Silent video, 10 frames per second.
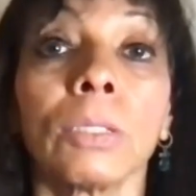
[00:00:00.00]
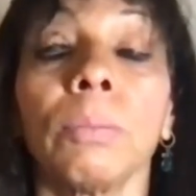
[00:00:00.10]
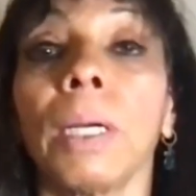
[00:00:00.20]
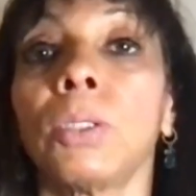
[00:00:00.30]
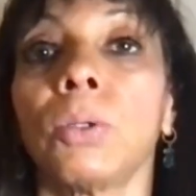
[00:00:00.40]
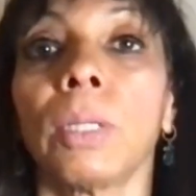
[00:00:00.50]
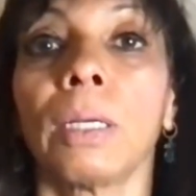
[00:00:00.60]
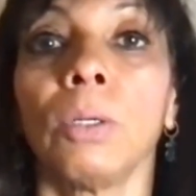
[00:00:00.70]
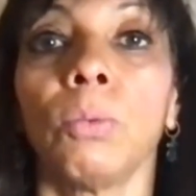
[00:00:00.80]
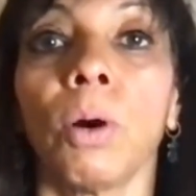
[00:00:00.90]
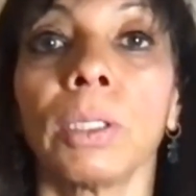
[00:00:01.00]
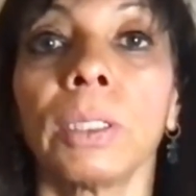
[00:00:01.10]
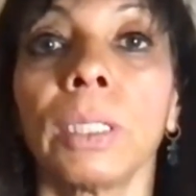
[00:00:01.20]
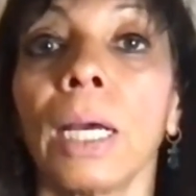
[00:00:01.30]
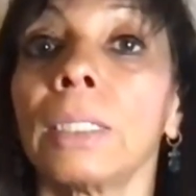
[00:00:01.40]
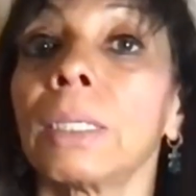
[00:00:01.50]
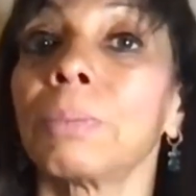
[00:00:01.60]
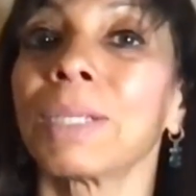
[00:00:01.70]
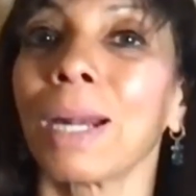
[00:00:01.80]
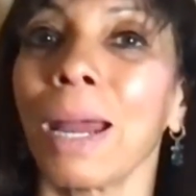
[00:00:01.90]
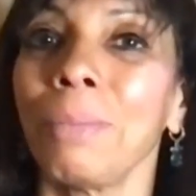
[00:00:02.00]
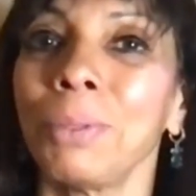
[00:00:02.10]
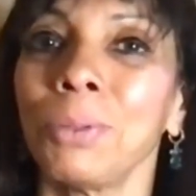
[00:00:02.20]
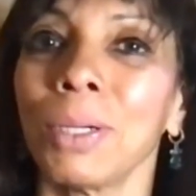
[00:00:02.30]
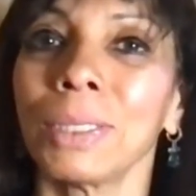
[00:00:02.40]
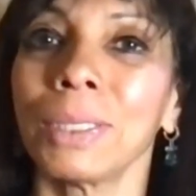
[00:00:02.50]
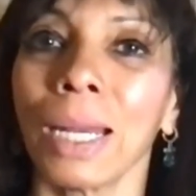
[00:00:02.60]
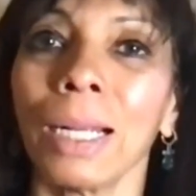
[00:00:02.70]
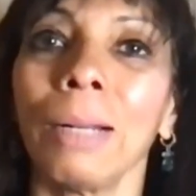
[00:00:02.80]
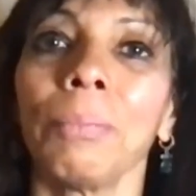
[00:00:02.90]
So make sure that you watch it and subscribe to our channel,